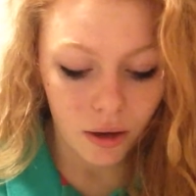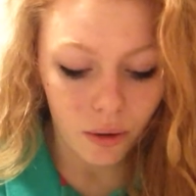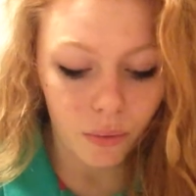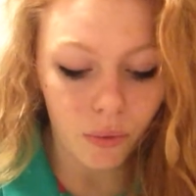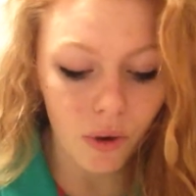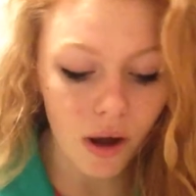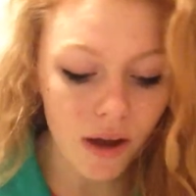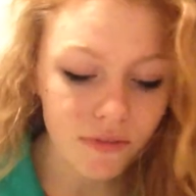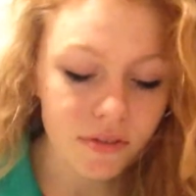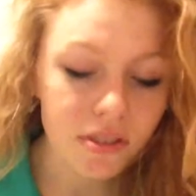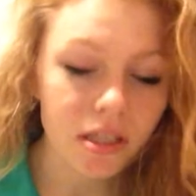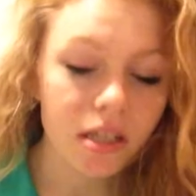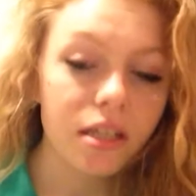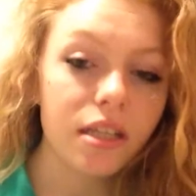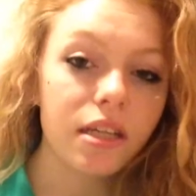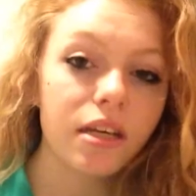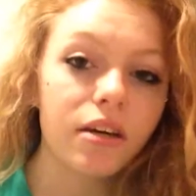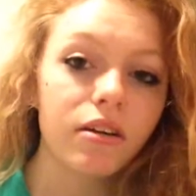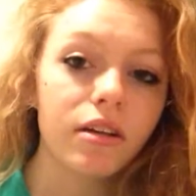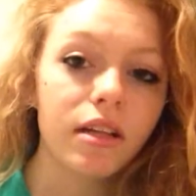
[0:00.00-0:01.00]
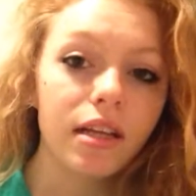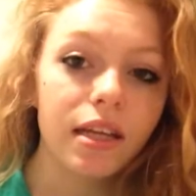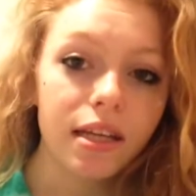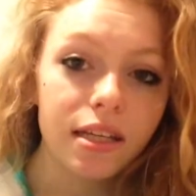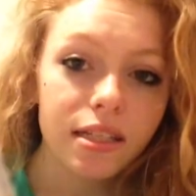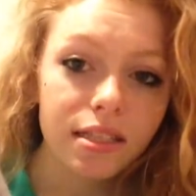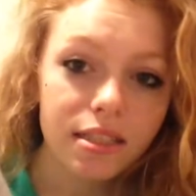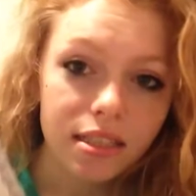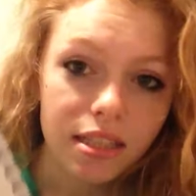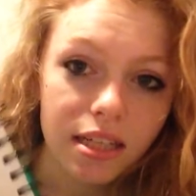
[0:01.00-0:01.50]
What I've done on a
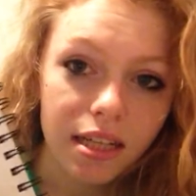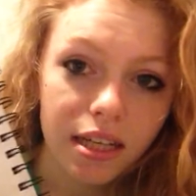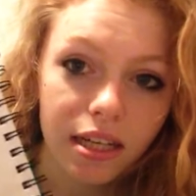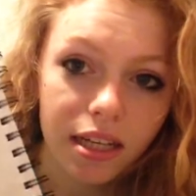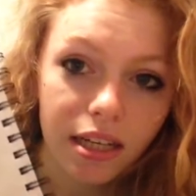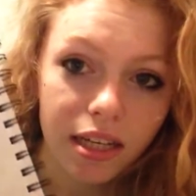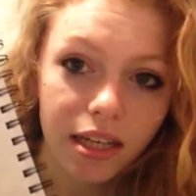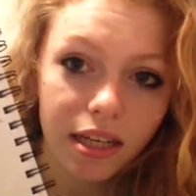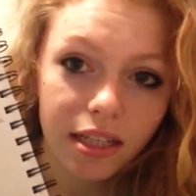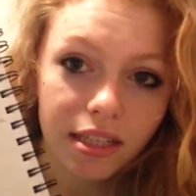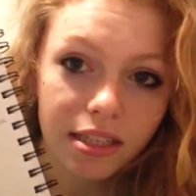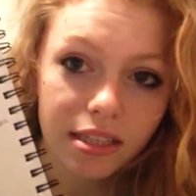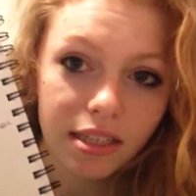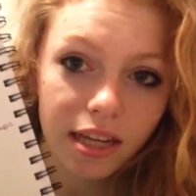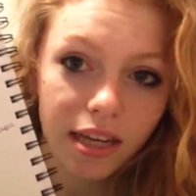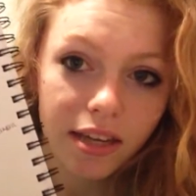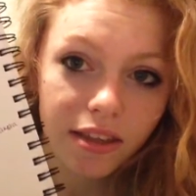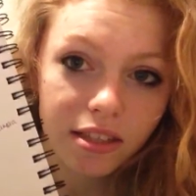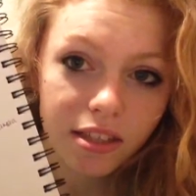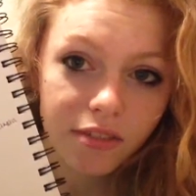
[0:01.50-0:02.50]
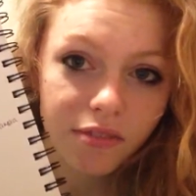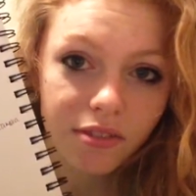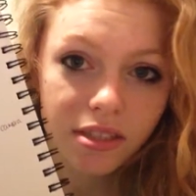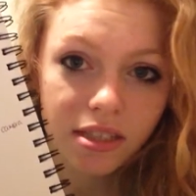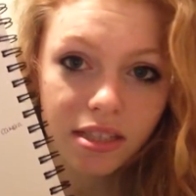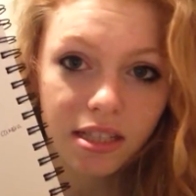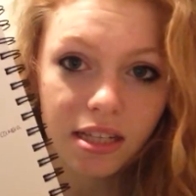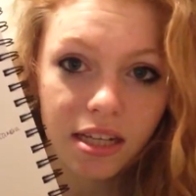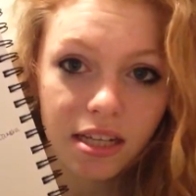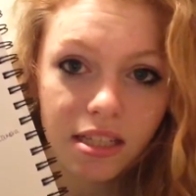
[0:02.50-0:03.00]
list is state the different
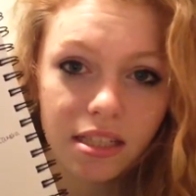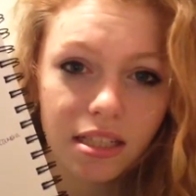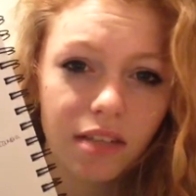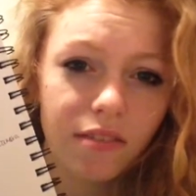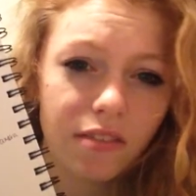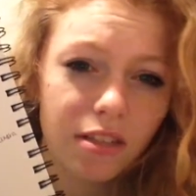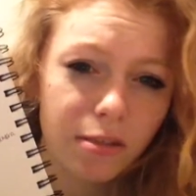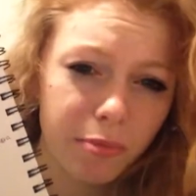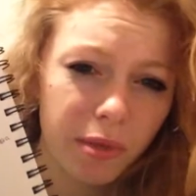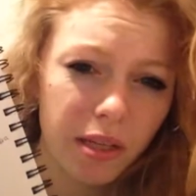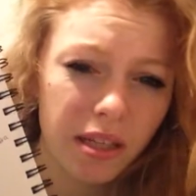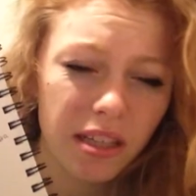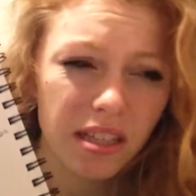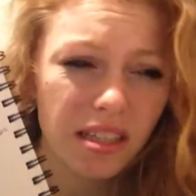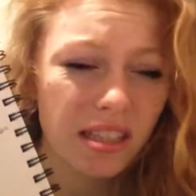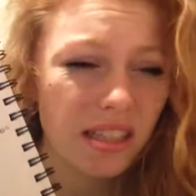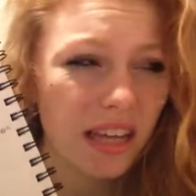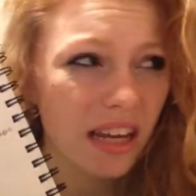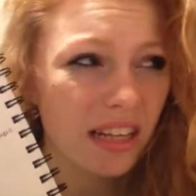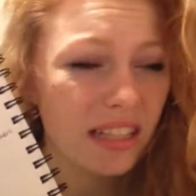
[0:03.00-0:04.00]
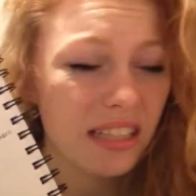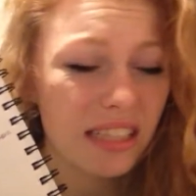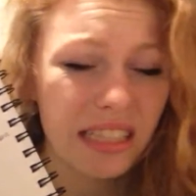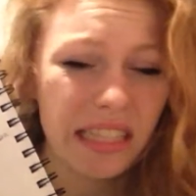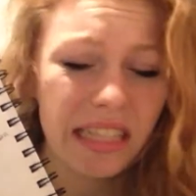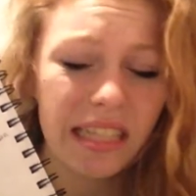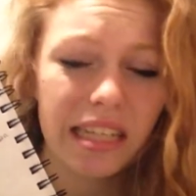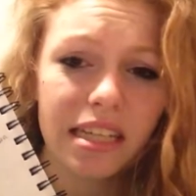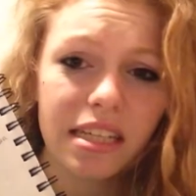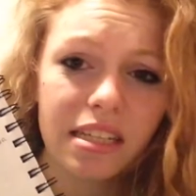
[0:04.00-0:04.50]
scenes, and I've split the second
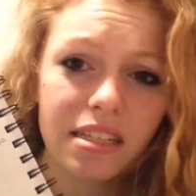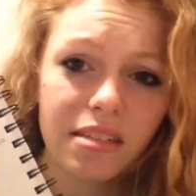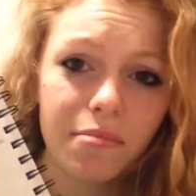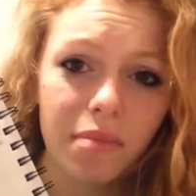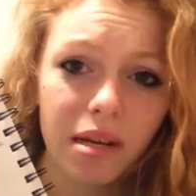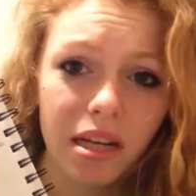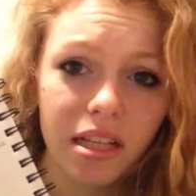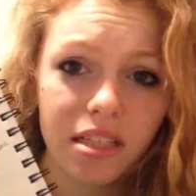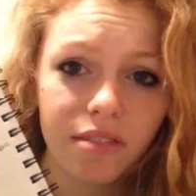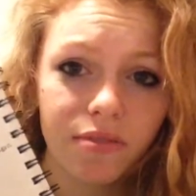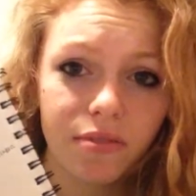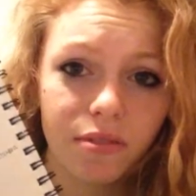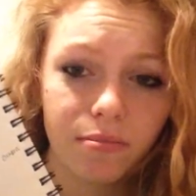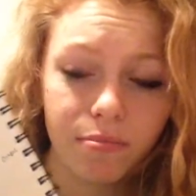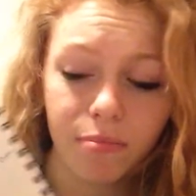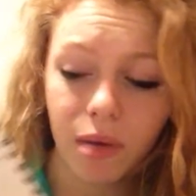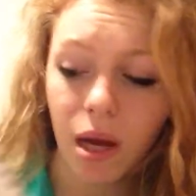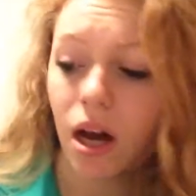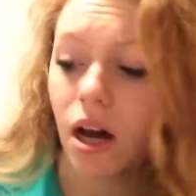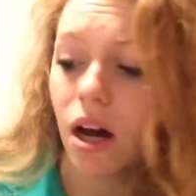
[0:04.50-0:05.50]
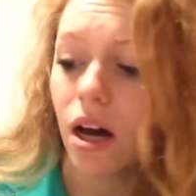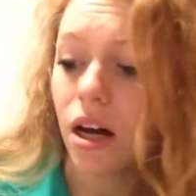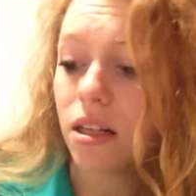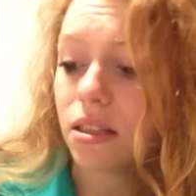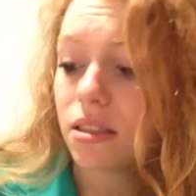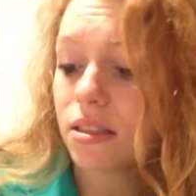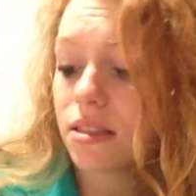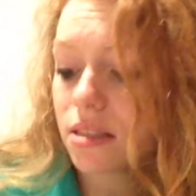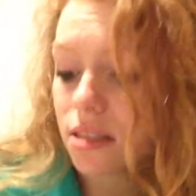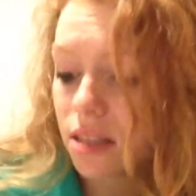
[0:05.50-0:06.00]
scene into many different
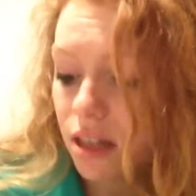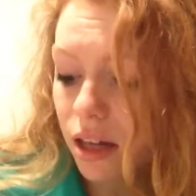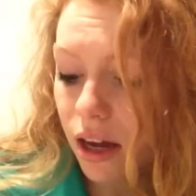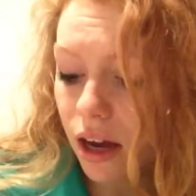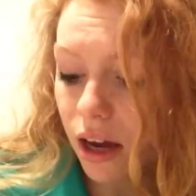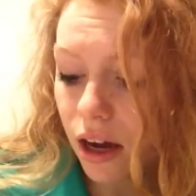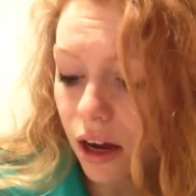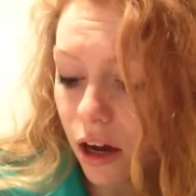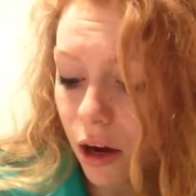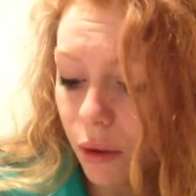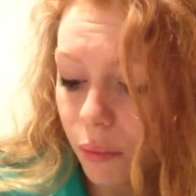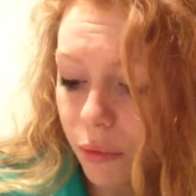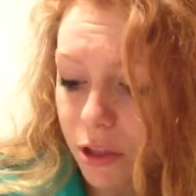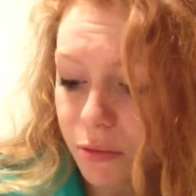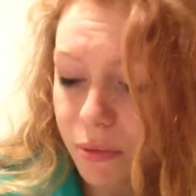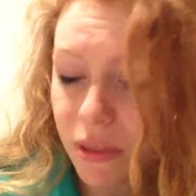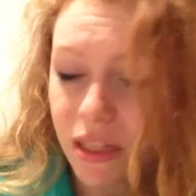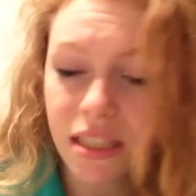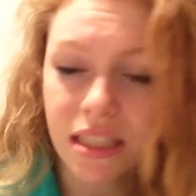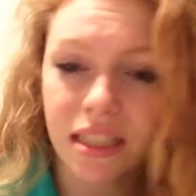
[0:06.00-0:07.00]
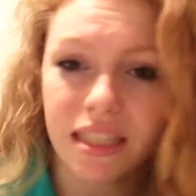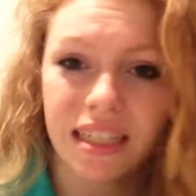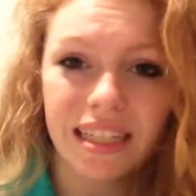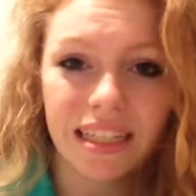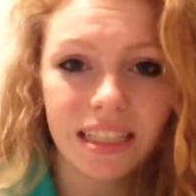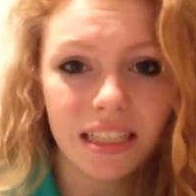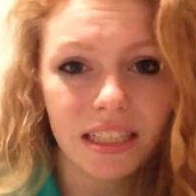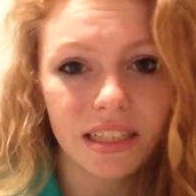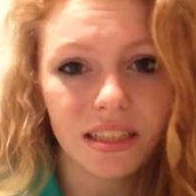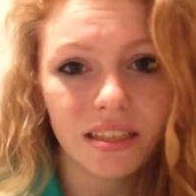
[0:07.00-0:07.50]
parts, which makes it
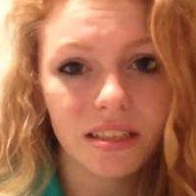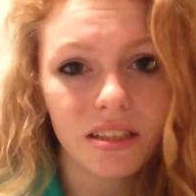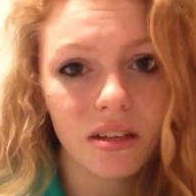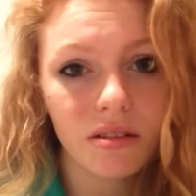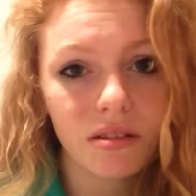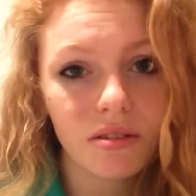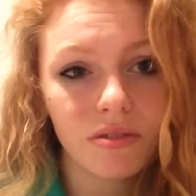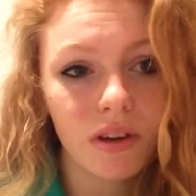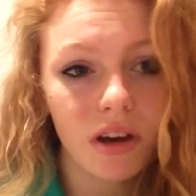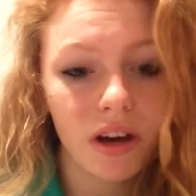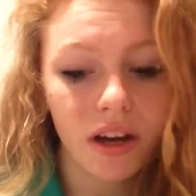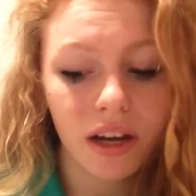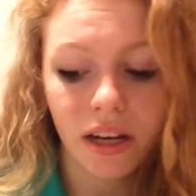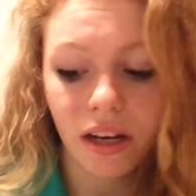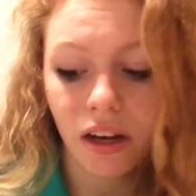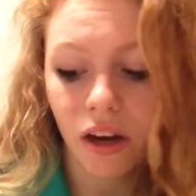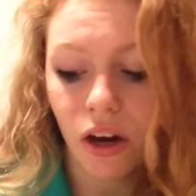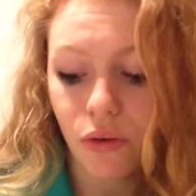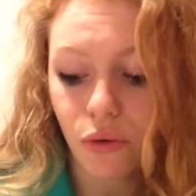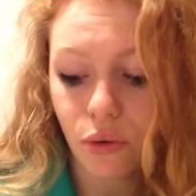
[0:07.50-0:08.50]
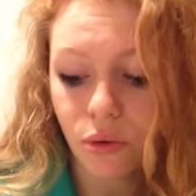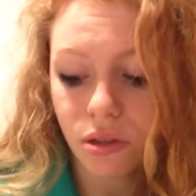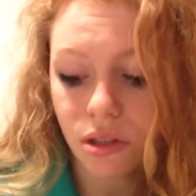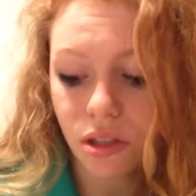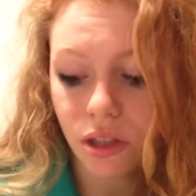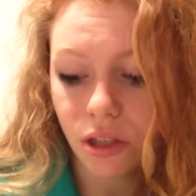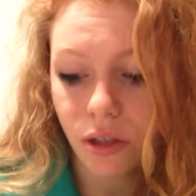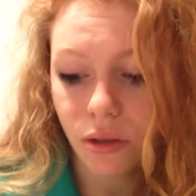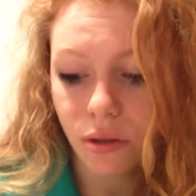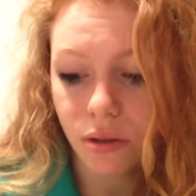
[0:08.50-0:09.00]
easier to define. I've
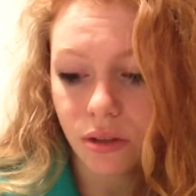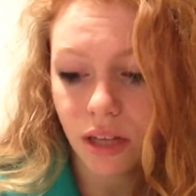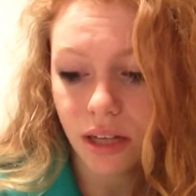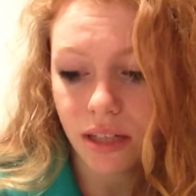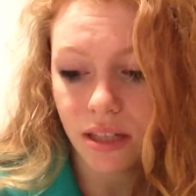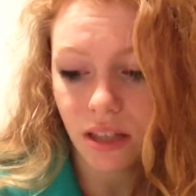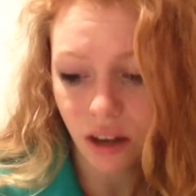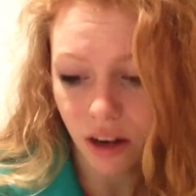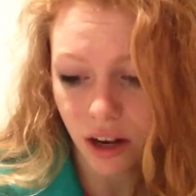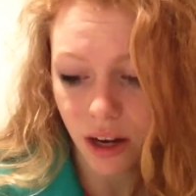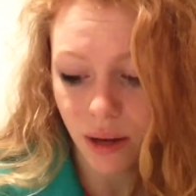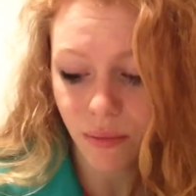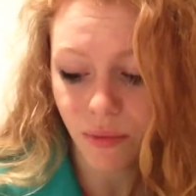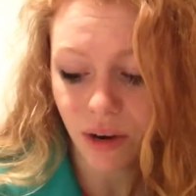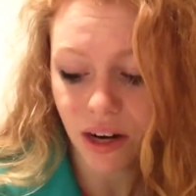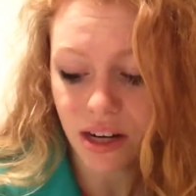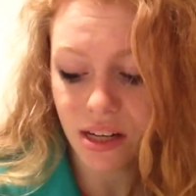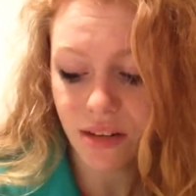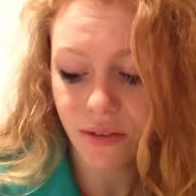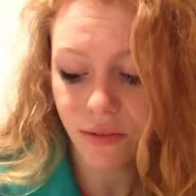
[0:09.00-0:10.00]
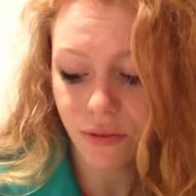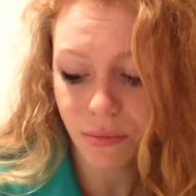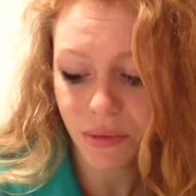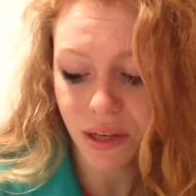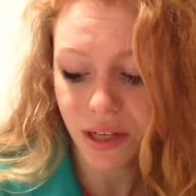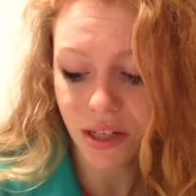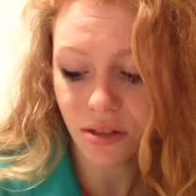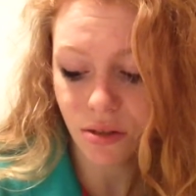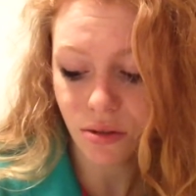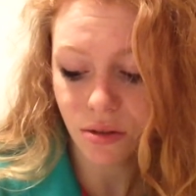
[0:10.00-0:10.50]
also set time ready for
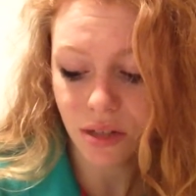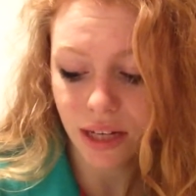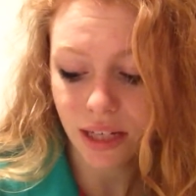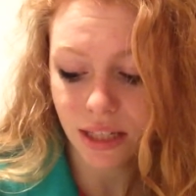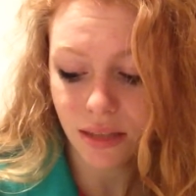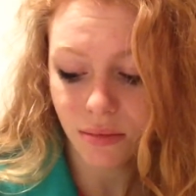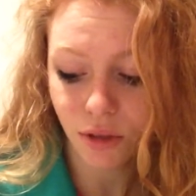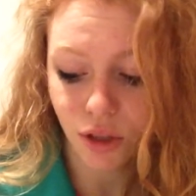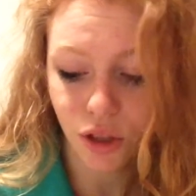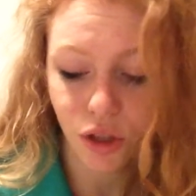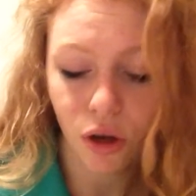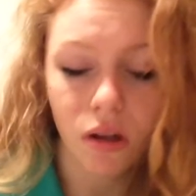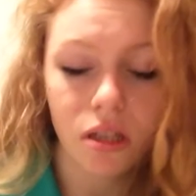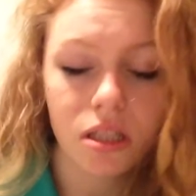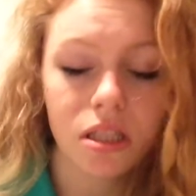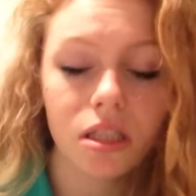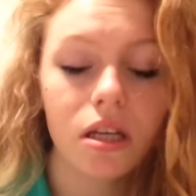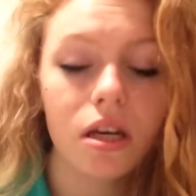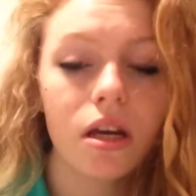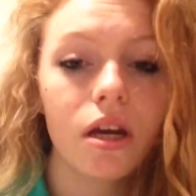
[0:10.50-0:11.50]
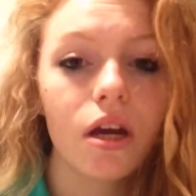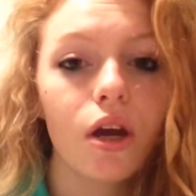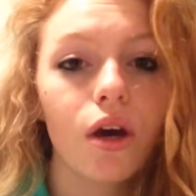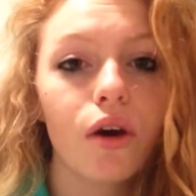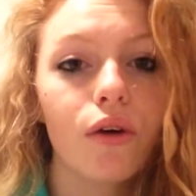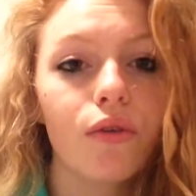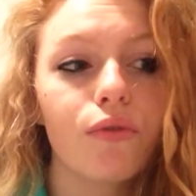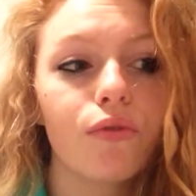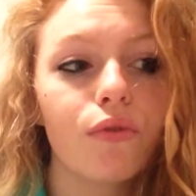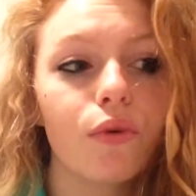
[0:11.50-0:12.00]
me to take some shots
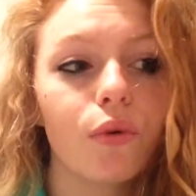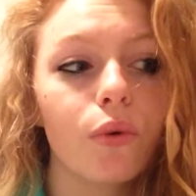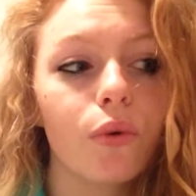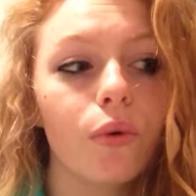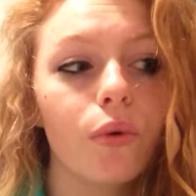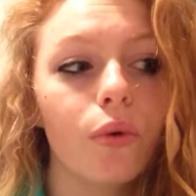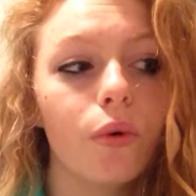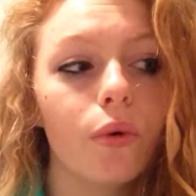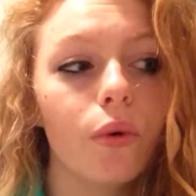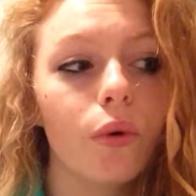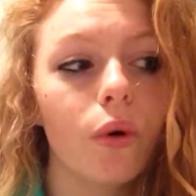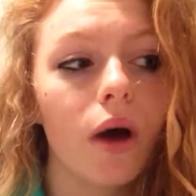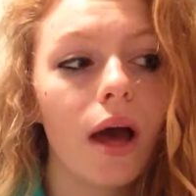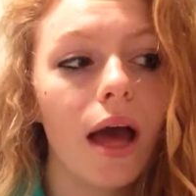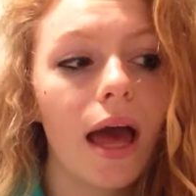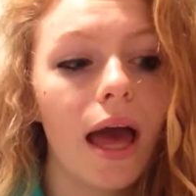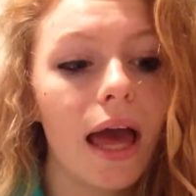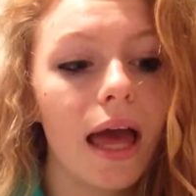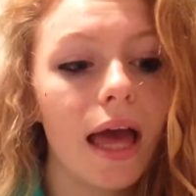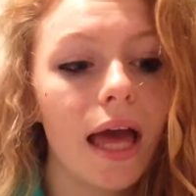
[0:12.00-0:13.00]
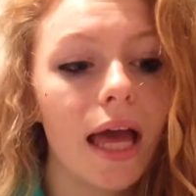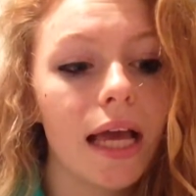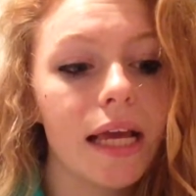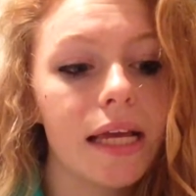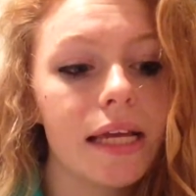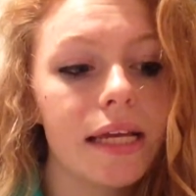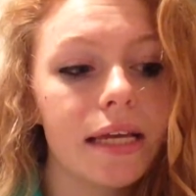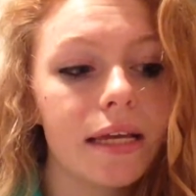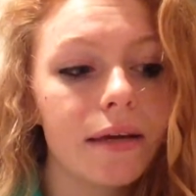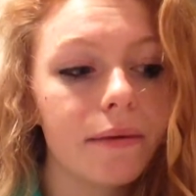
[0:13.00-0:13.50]
for
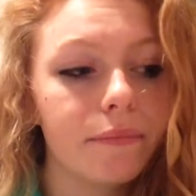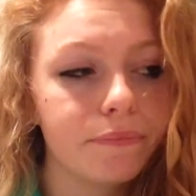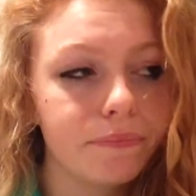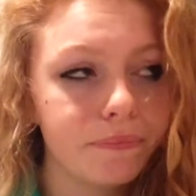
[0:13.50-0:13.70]
a